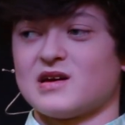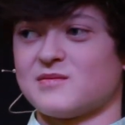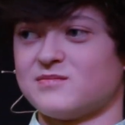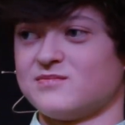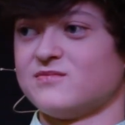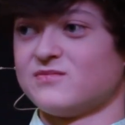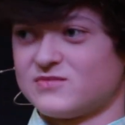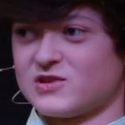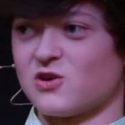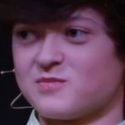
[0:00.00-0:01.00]
and
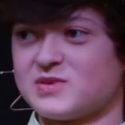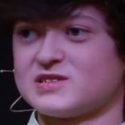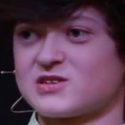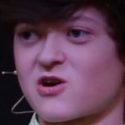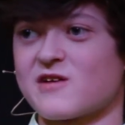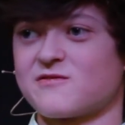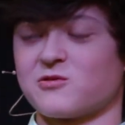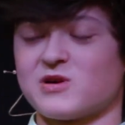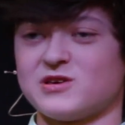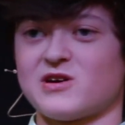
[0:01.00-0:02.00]
don't be sorry
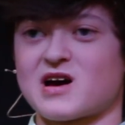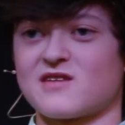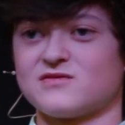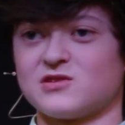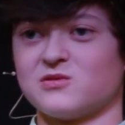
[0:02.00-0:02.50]
for what you have.